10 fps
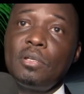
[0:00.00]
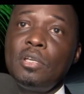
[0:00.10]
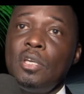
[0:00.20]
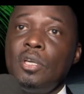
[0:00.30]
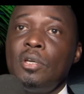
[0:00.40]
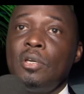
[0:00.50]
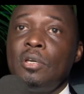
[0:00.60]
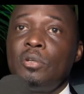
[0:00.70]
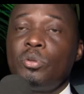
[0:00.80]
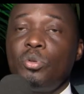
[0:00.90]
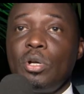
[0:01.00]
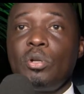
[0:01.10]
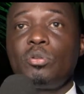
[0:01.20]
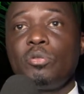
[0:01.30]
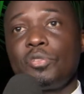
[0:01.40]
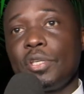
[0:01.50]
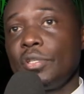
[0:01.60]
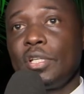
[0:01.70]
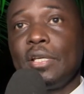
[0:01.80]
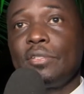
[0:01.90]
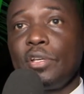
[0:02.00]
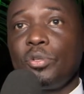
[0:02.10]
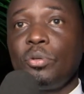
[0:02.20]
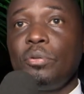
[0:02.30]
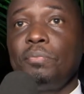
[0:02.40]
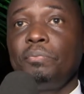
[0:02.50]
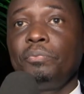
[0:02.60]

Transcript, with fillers: to do a lot of sensitization,